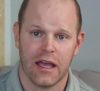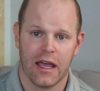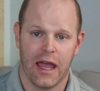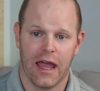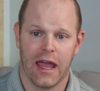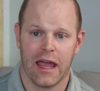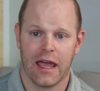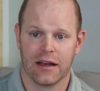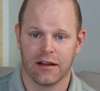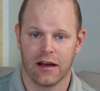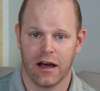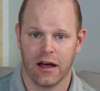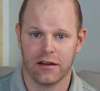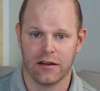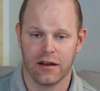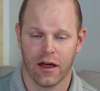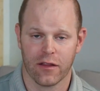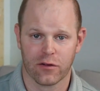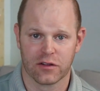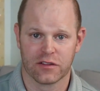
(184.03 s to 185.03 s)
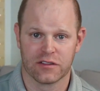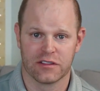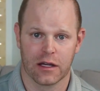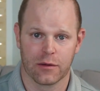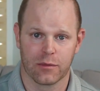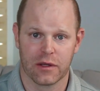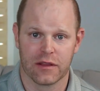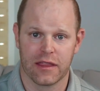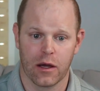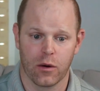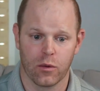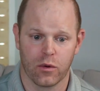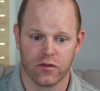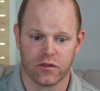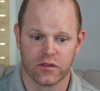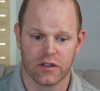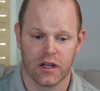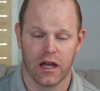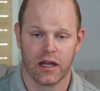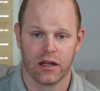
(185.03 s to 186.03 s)
And another segment that we
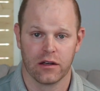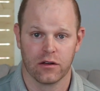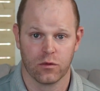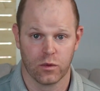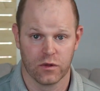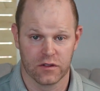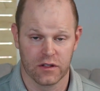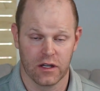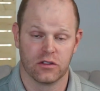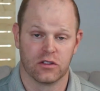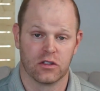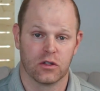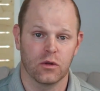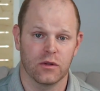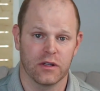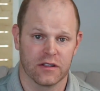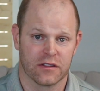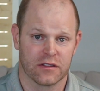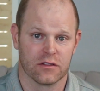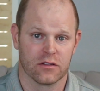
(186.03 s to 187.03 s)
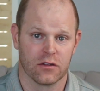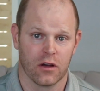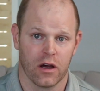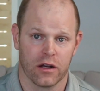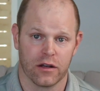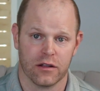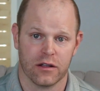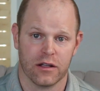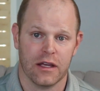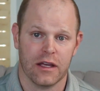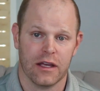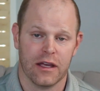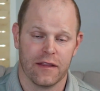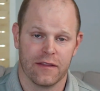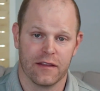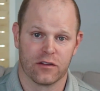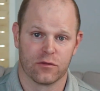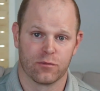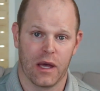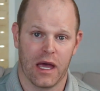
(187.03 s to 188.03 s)
signed 2 leases on
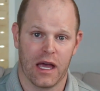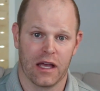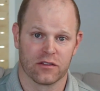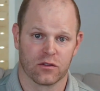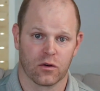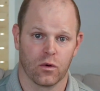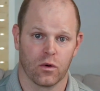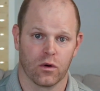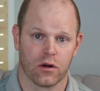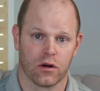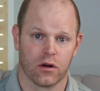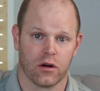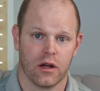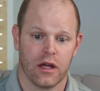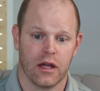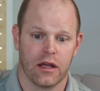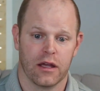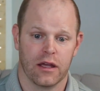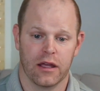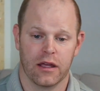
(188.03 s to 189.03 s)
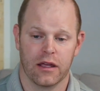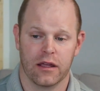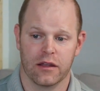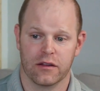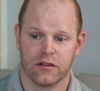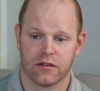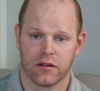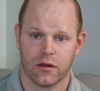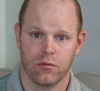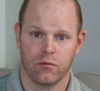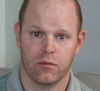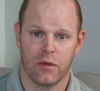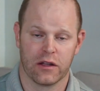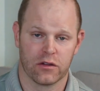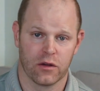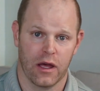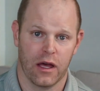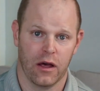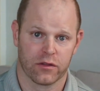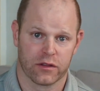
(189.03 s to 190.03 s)
this past quarter is
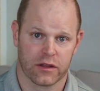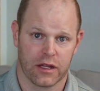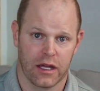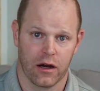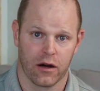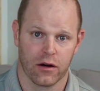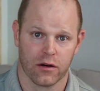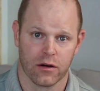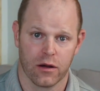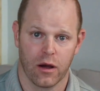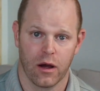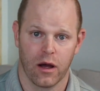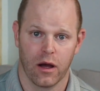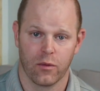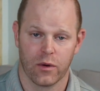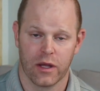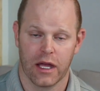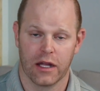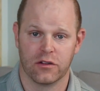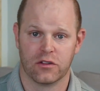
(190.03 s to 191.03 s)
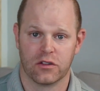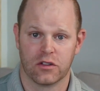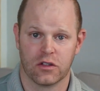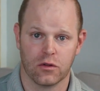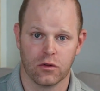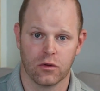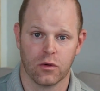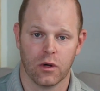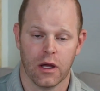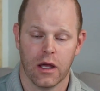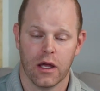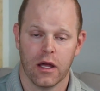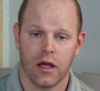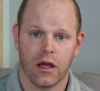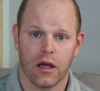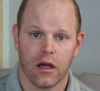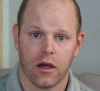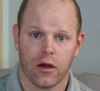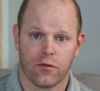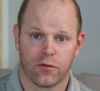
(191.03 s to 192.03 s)
mental health care. We had 2
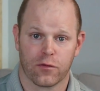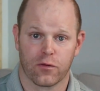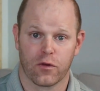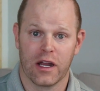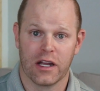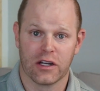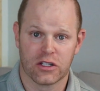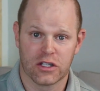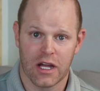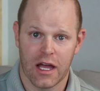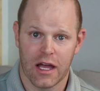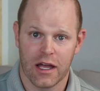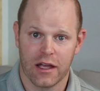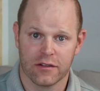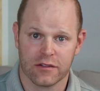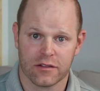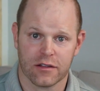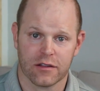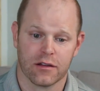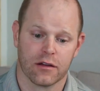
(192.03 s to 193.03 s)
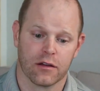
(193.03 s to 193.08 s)
franchise